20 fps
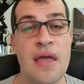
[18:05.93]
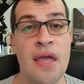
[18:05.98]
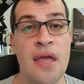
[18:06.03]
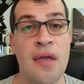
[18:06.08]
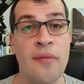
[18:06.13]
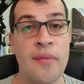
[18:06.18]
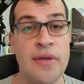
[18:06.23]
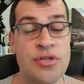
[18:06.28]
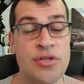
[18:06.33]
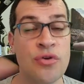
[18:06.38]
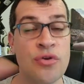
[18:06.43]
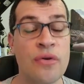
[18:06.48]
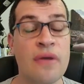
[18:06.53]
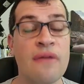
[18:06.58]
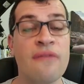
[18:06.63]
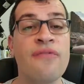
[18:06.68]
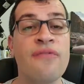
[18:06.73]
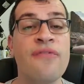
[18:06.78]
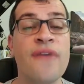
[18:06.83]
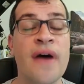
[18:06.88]
in which you
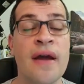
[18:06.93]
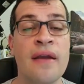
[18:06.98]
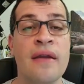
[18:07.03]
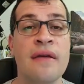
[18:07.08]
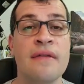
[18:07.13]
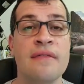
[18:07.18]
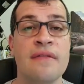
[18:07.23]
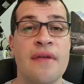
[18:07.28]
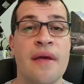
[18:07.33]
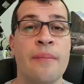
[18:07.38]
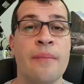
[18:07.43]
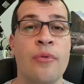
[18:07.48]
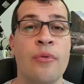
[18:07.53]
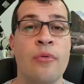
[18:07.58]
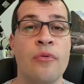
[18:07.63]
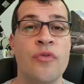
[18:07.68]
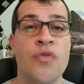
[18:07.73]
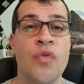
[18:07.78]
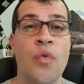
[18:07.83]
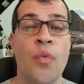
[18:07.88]
can find
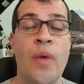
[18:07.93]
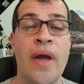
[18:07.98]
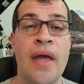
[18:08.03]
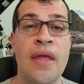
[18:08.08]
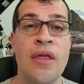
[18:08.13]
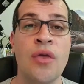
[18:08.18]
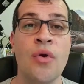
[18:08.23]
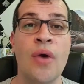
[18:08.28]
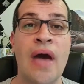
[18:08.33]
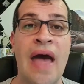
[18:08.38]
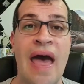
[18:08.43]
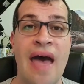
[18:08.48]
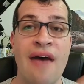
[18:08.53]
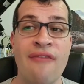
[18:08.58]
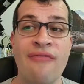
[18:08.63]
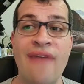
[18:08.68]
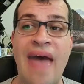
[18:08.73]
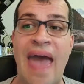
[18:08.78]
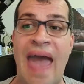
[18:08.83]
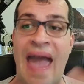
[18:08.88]
examples where you
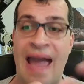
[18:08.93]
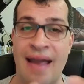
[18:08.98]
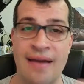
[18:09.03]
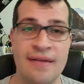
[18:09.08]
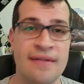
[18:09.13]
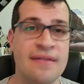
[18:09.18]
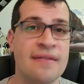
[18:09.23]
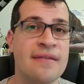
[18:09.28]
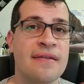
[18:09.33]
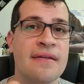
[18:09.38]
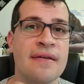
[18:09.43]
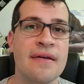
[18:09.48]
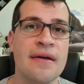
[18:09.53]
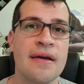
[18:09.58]
have acted